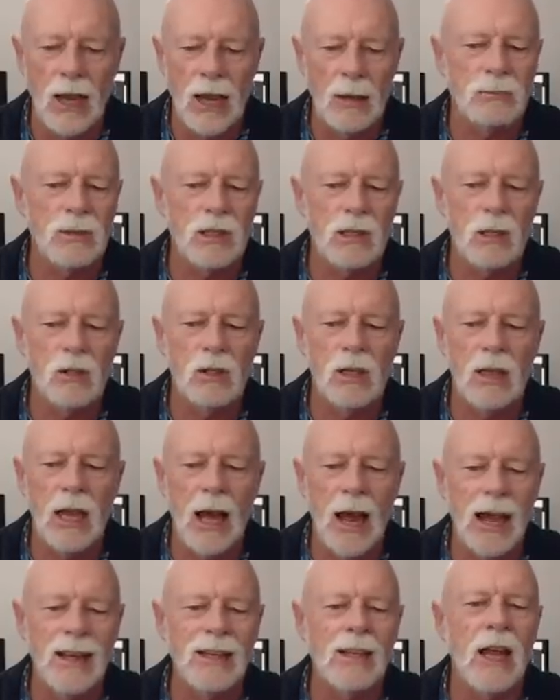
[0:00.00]
Absolutely
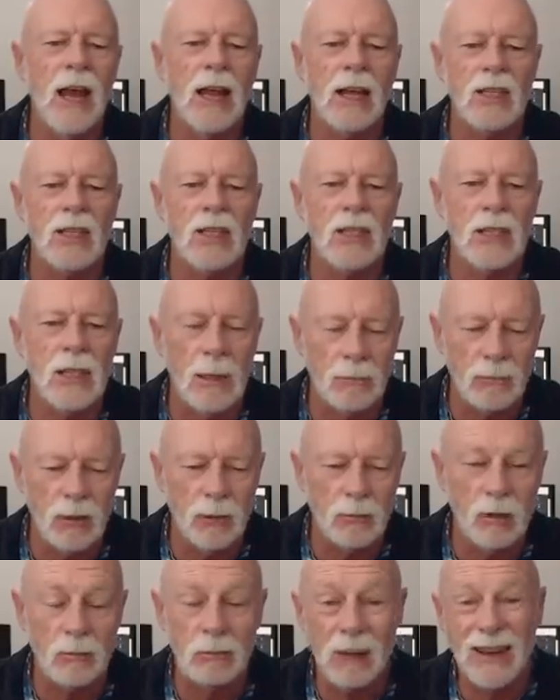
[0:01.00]

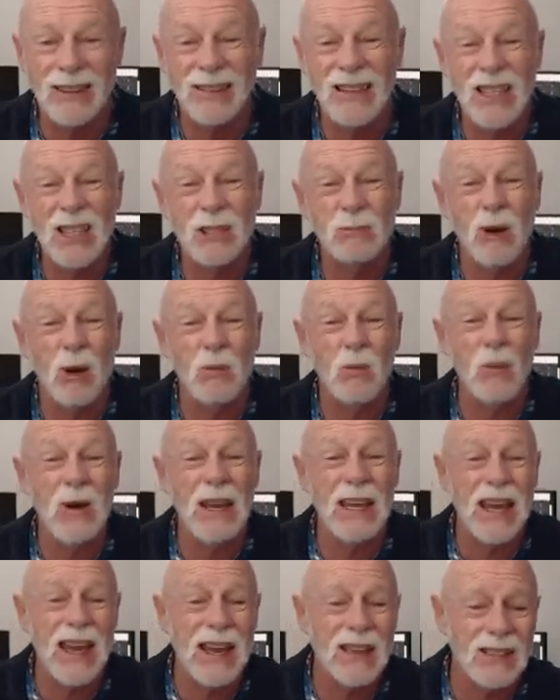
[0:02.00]
unacceptable, but that's what we
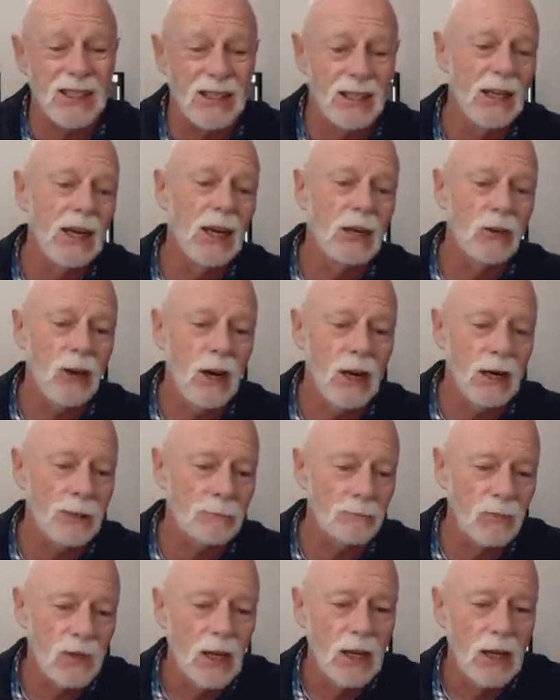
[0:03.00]
get. Right.